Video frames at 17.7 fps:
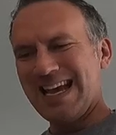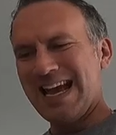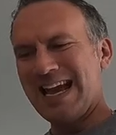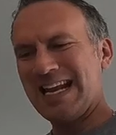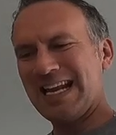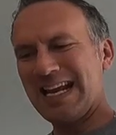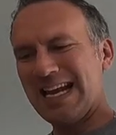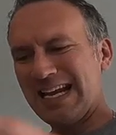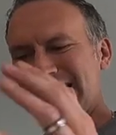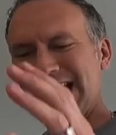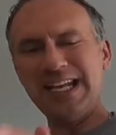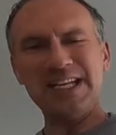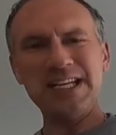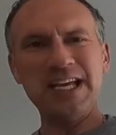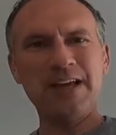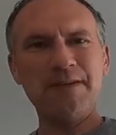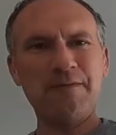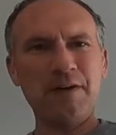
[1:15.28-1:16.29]
and
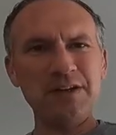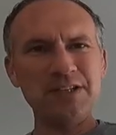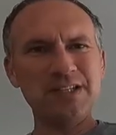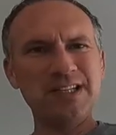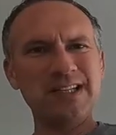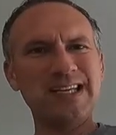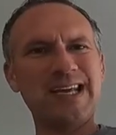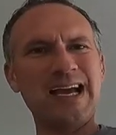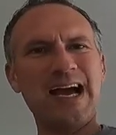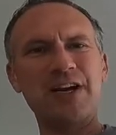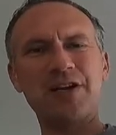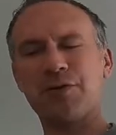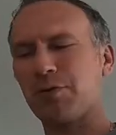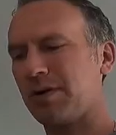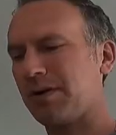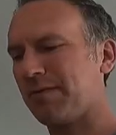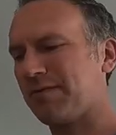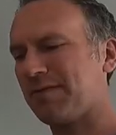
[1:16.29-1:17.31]
it falls into the
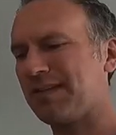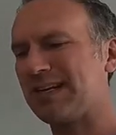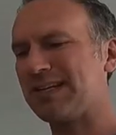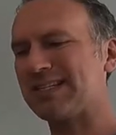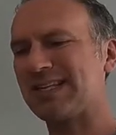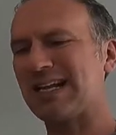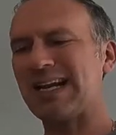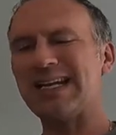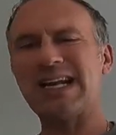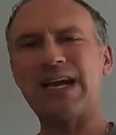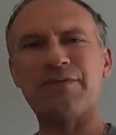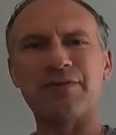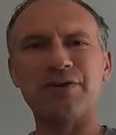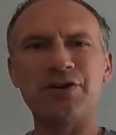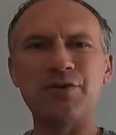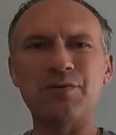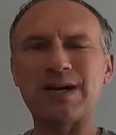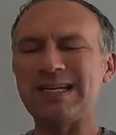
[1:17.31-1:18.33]
category of things that I
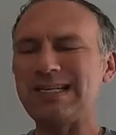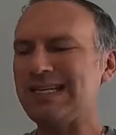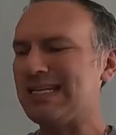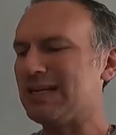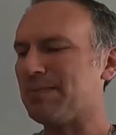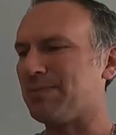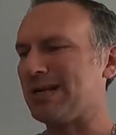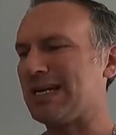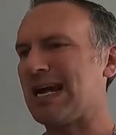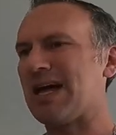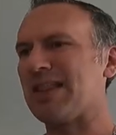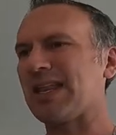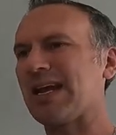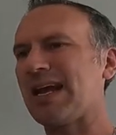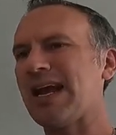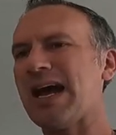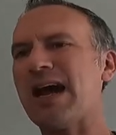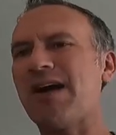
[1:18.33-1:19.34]
never knew I needed, but now
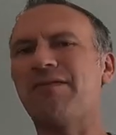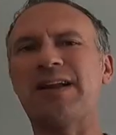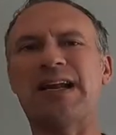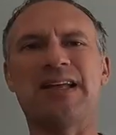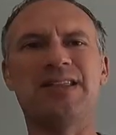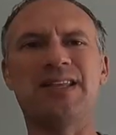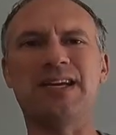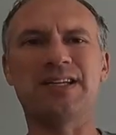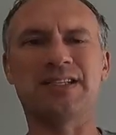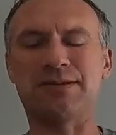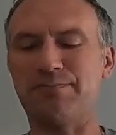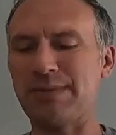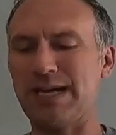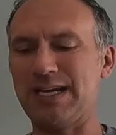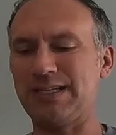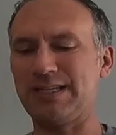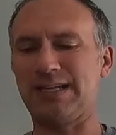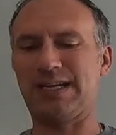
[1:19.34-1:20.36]
that I have it, I think it's
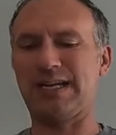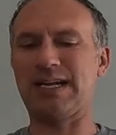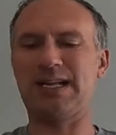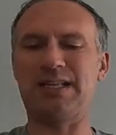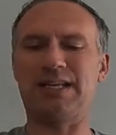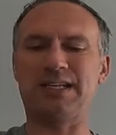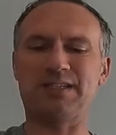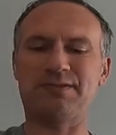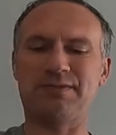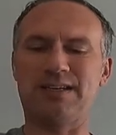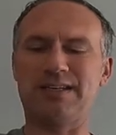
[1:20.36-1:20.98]
amazing, and I think it's